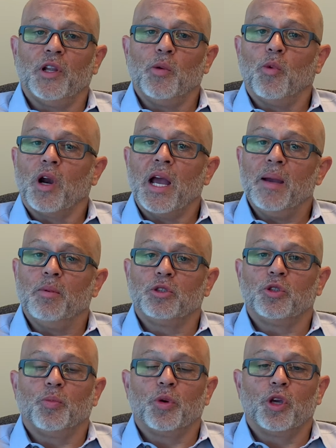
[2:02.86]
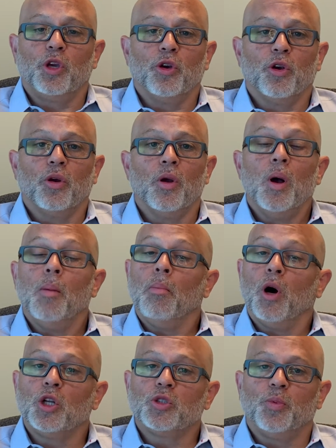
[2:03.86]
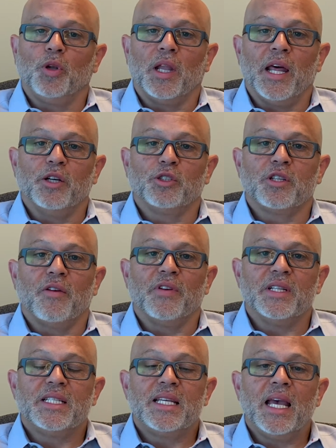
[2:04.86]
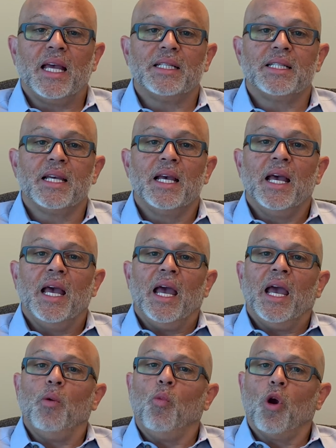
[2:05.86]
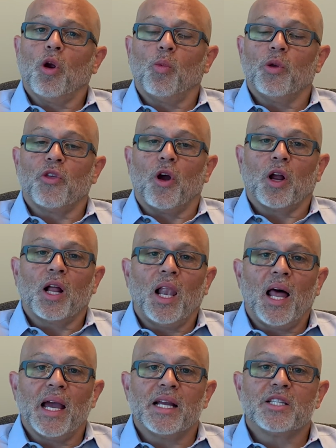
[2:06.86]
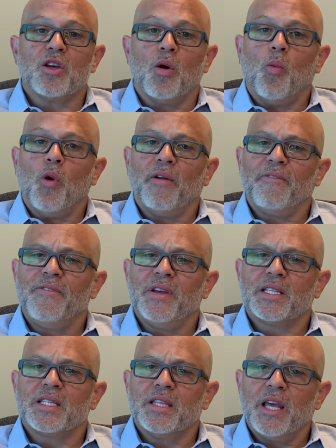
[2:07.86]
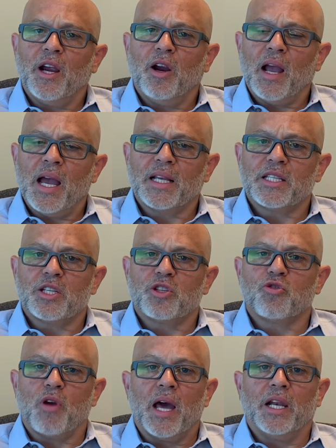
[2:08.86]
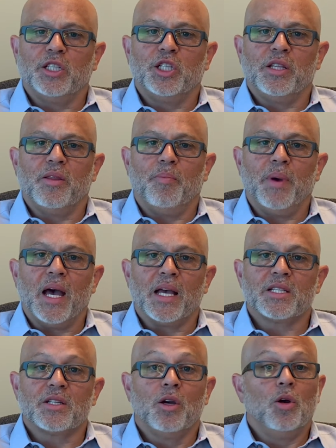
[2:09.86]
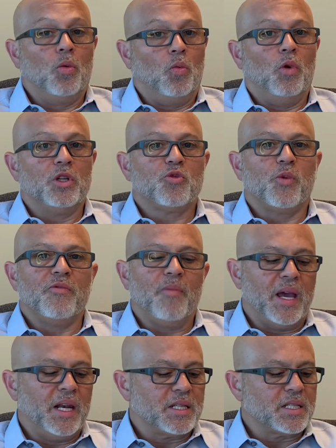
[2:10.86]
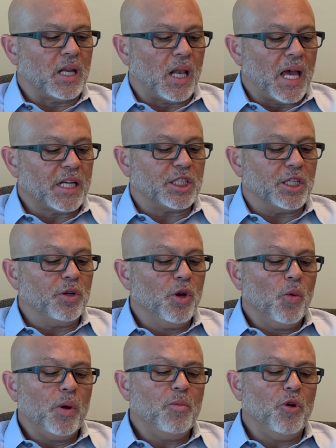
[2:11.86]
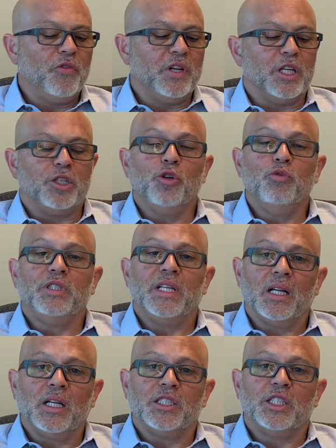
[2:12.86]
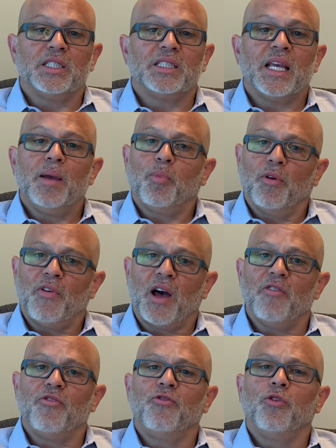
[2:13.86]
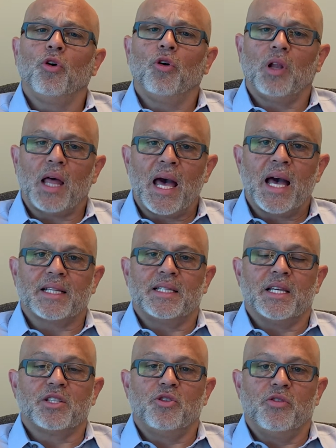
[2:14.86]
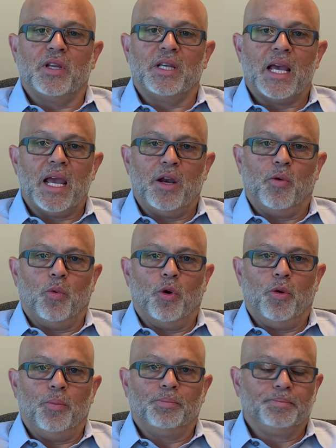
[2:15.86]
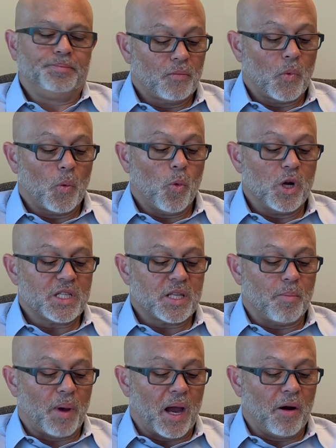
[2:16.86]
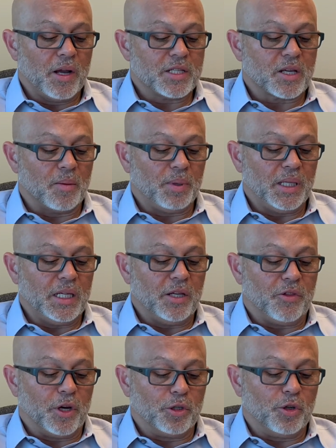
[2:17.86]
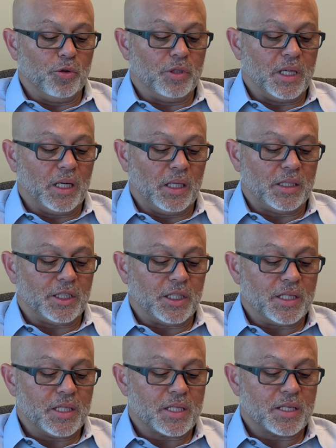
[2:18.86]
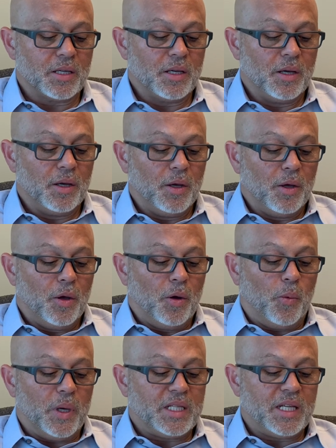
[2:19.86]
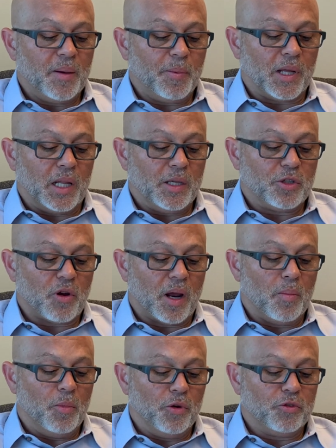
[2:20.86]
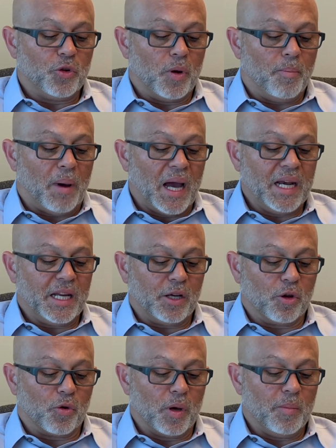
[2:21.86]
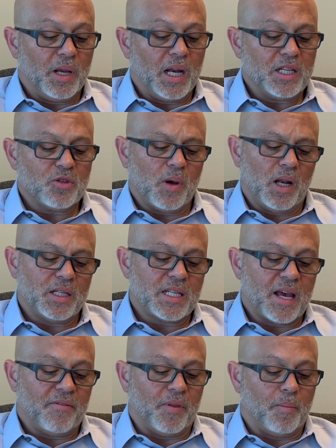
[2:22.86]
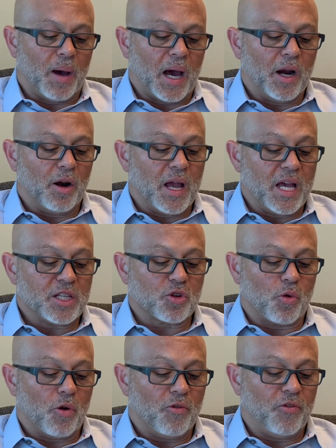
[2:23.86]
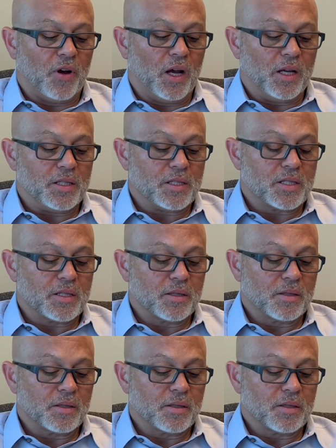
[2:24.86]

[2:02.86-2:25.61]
we're able to procure multiple letters of intent and work with our clients on what fits their exit strategy the best. Once we've made a selection, we move into due diligence and provide full access to the data room. Once the buyer has completed their due diligence, we typically try to move to a binding agreement as well as have the buyer escrow funds.